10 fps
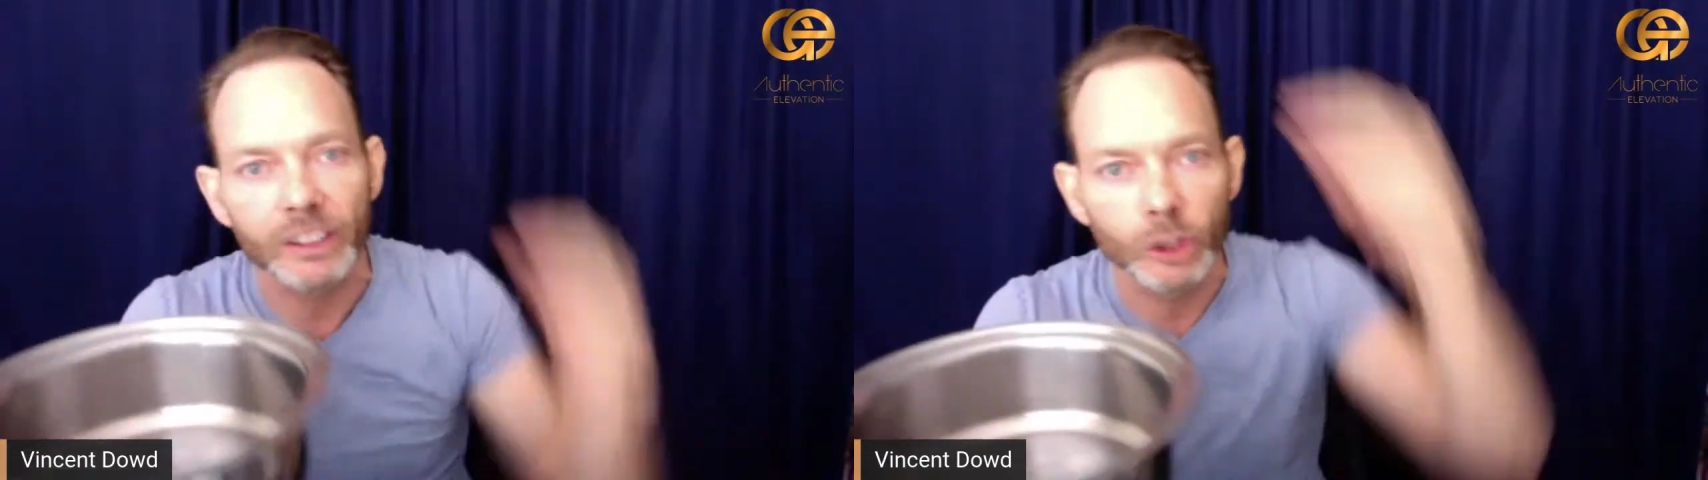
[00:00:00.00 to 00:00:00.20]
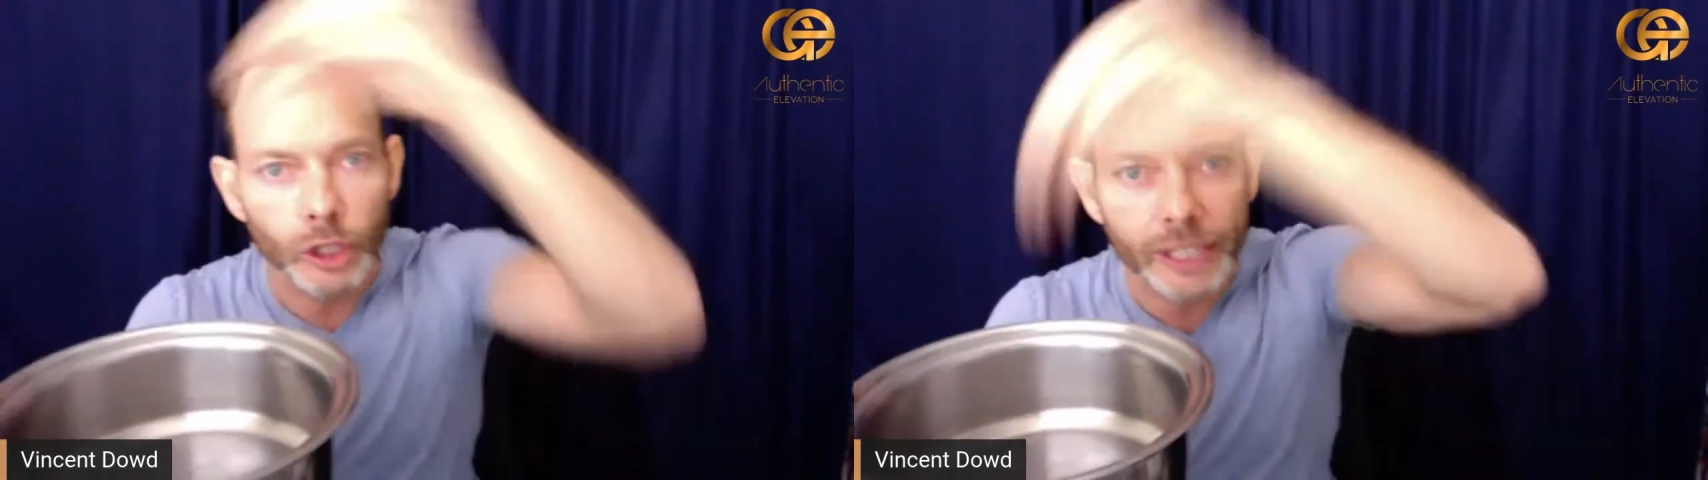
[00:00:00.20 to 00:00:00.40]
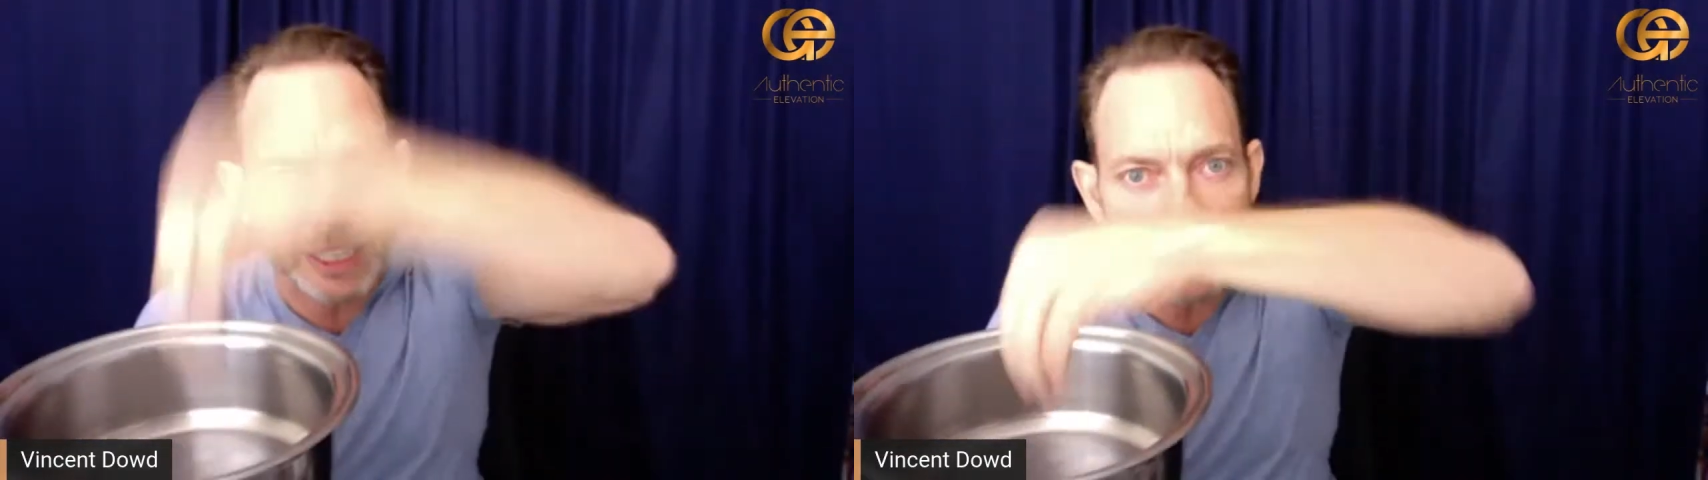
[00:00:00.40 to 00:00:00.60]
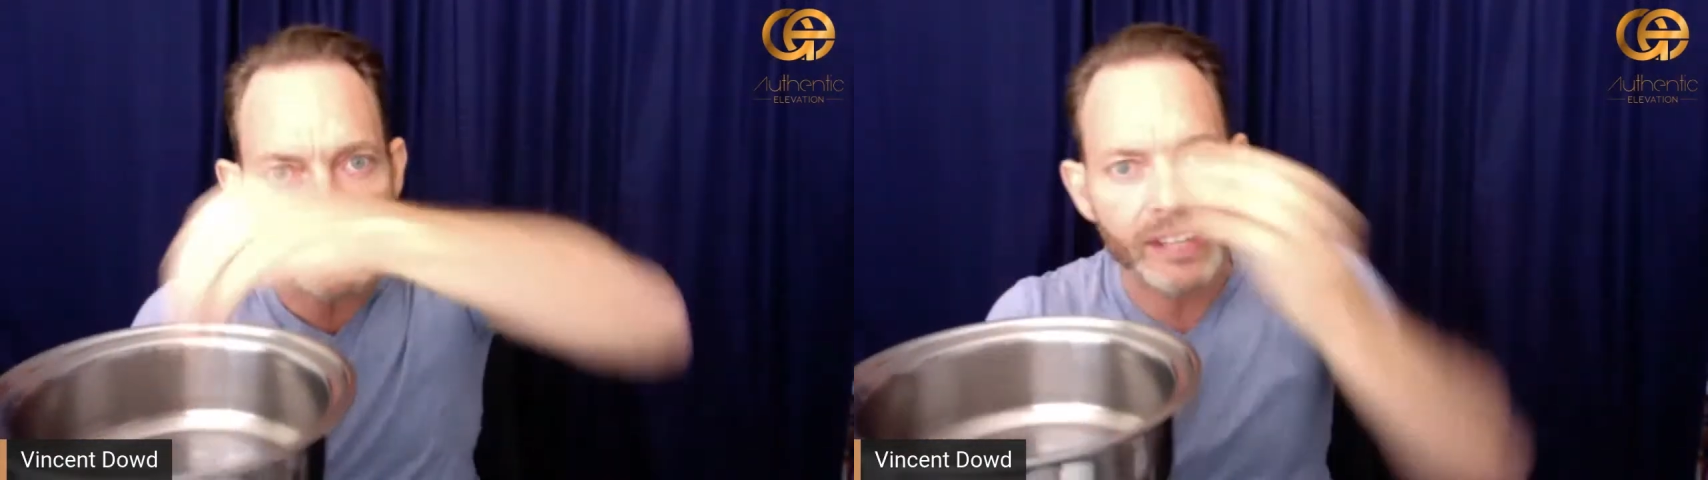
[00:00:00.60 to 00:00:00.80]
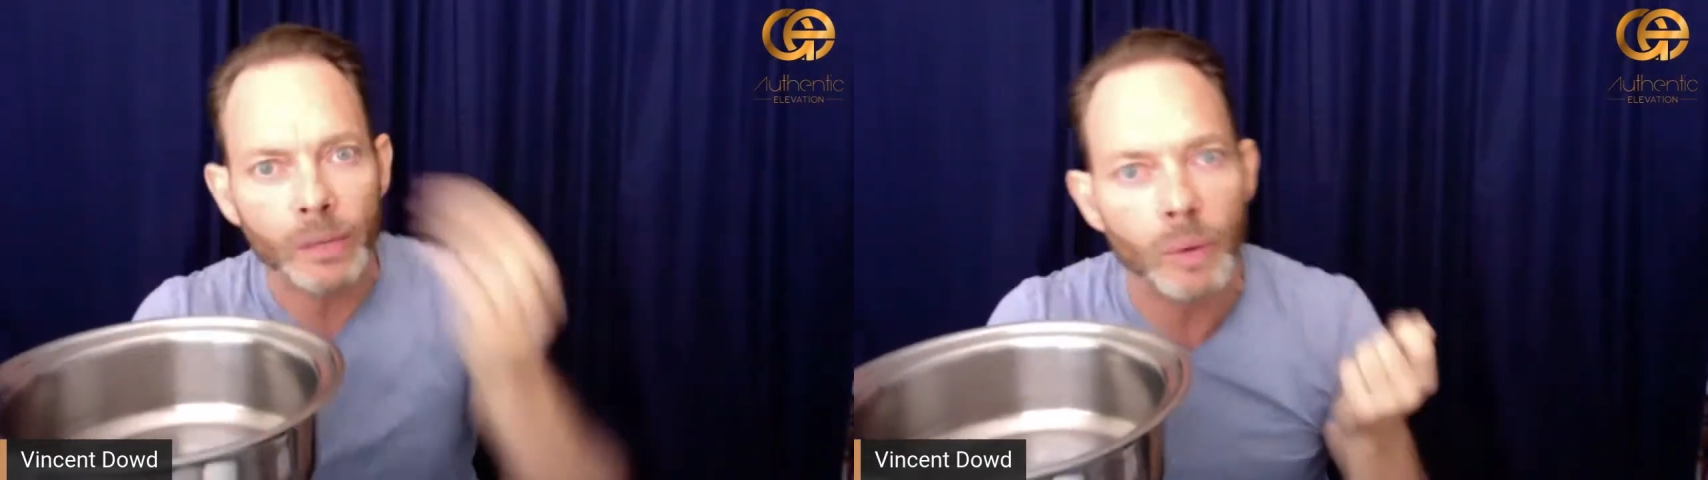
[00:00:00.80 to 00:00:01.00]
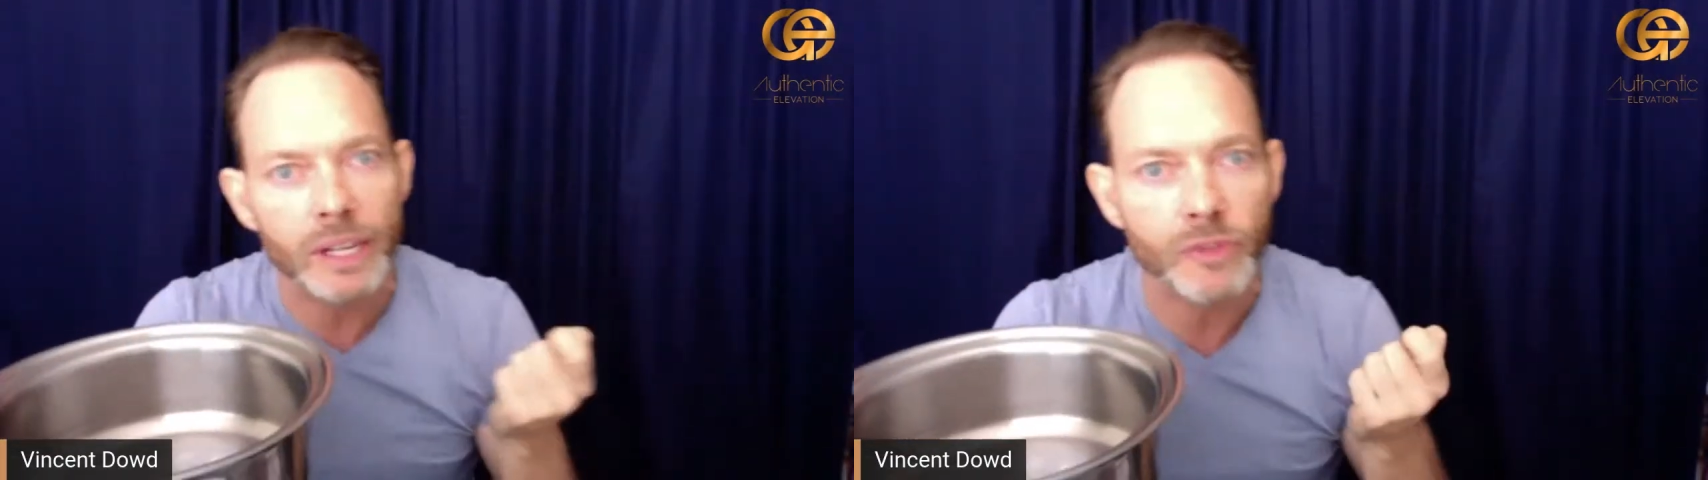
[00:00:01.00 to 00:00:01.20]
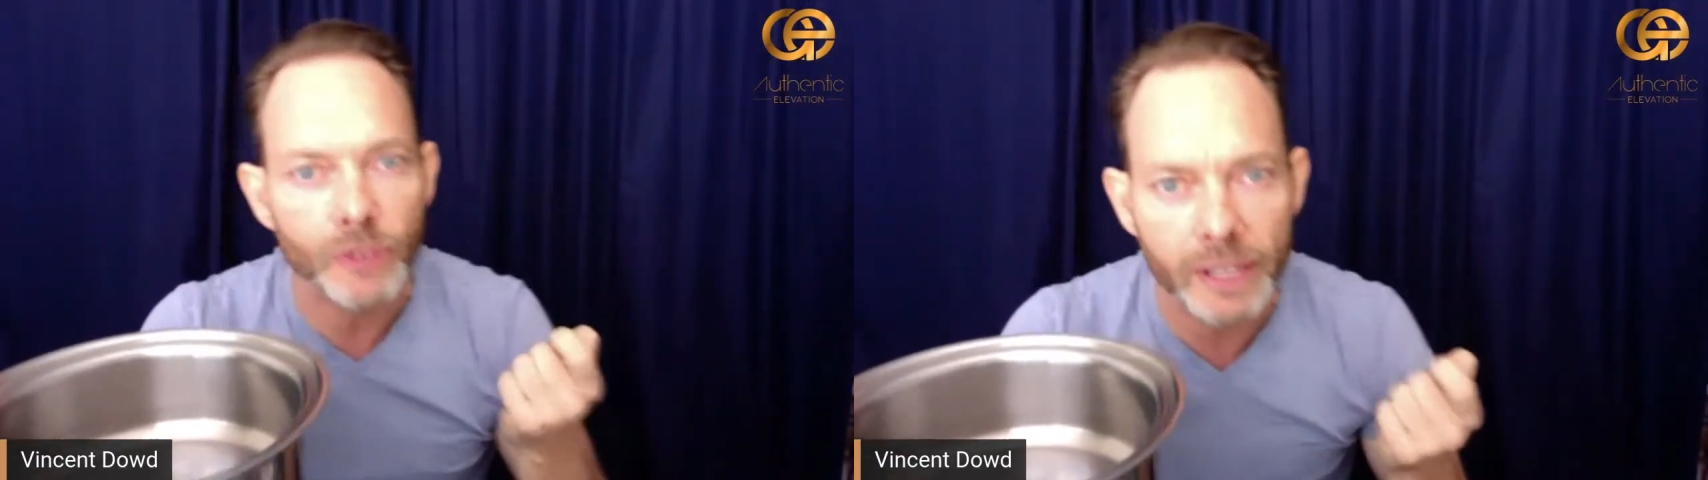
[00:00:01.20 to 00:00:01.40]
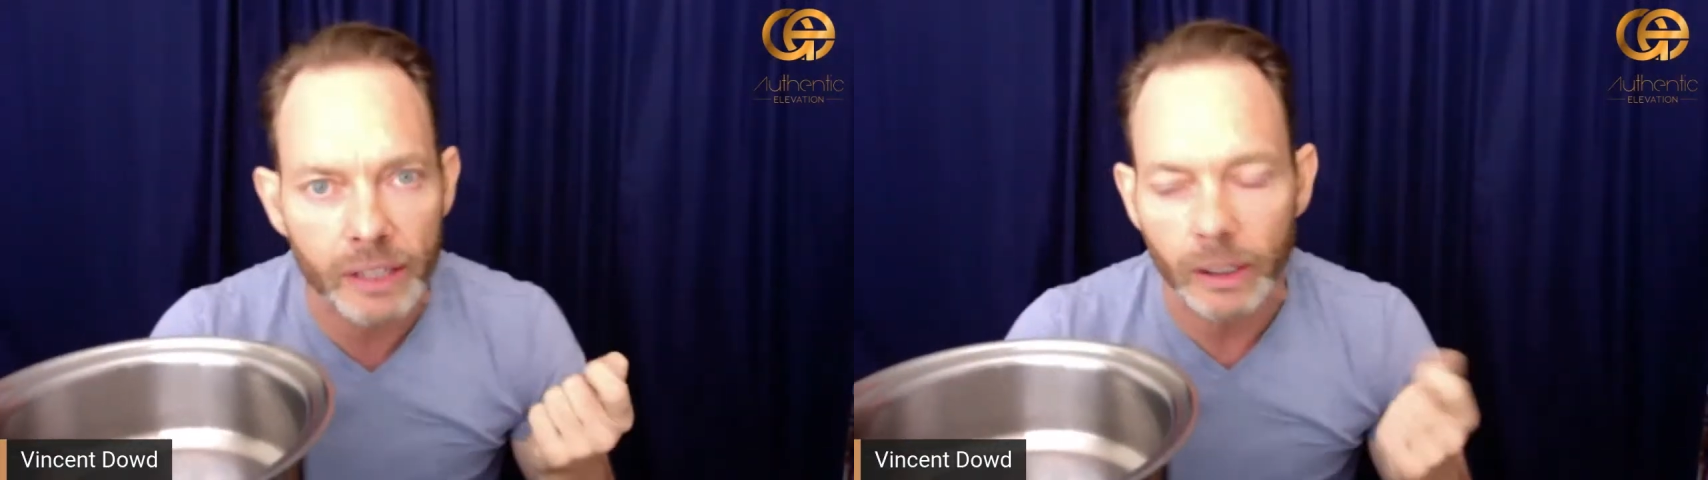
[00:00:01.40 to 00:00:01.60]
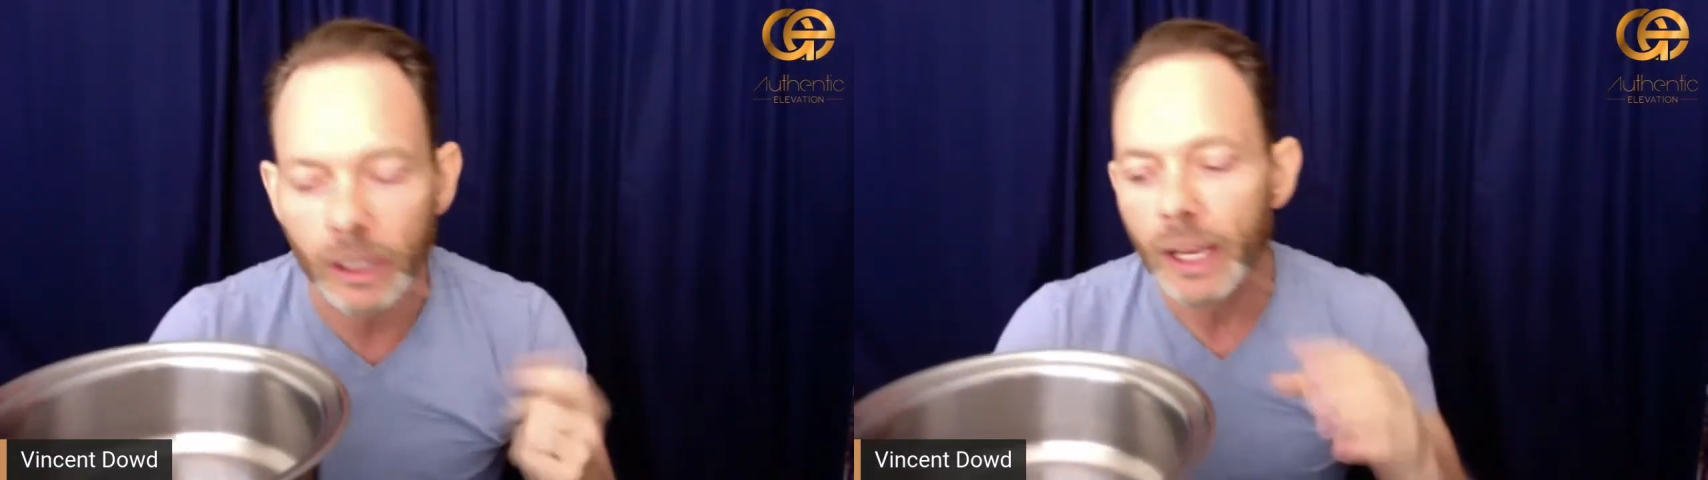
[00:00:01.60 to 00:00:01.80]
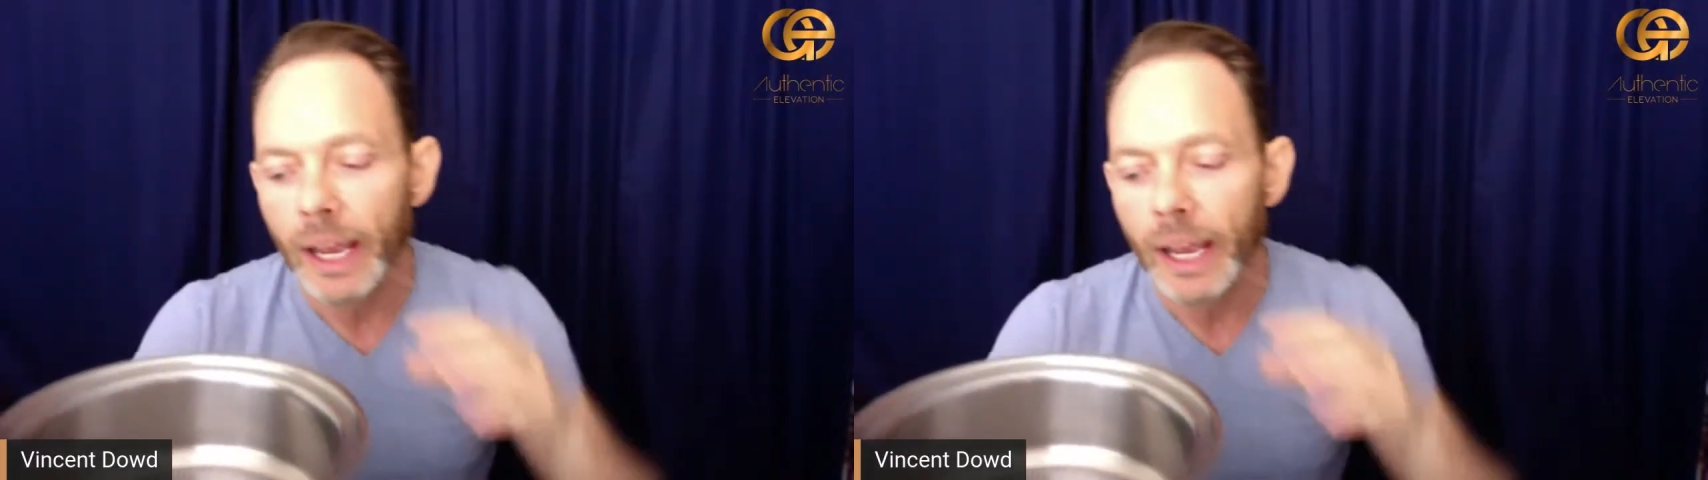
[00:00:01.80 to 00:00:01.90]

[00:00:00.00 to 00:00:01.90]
looking in, saying, what's for dinner?